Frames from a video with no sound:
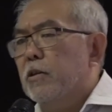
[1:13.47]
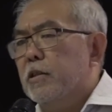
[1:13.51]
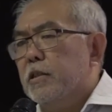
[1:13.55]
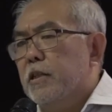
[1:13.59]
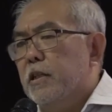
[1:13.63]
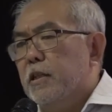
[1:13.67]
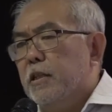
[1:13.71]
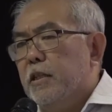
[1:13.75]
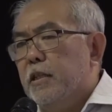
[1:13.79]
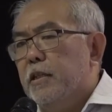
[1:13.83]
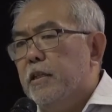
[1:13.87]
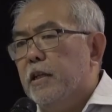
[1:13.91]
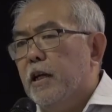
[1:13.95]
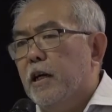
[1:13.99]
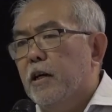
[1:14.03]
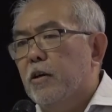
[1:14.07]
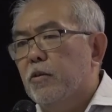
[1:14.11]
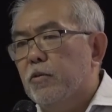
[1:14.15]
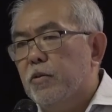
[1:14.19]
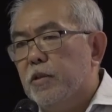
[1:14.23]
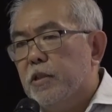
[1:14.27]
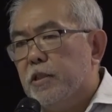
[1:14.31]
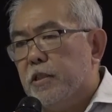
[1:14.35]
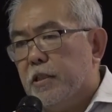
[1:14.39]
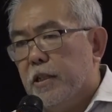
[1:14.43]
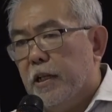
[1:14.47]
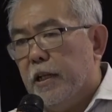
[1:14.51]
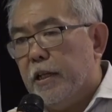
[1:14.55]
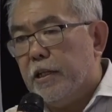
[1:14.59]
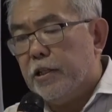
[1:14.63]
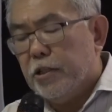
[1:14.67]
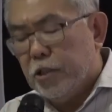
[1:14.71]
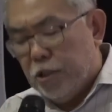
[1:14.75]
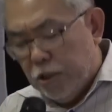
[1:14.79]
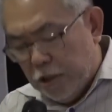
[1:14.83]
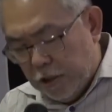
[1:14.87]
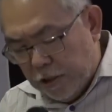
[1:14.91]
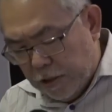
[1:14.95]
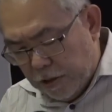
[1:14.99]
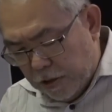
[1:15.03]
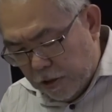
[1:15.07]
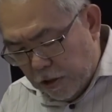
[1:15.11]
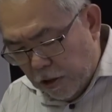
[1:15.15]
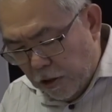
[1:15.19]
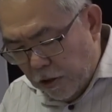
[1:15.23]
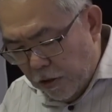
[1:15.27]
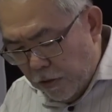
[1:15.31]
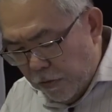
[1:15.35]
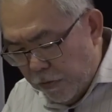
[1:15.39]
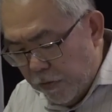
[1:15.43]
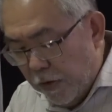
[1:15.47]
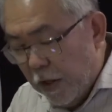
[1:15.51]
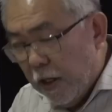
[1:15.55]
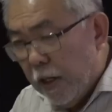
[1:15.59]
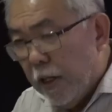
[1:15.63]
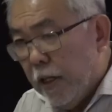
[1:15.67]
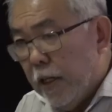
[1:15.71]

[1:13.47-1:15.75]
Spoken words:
13 hours lectures of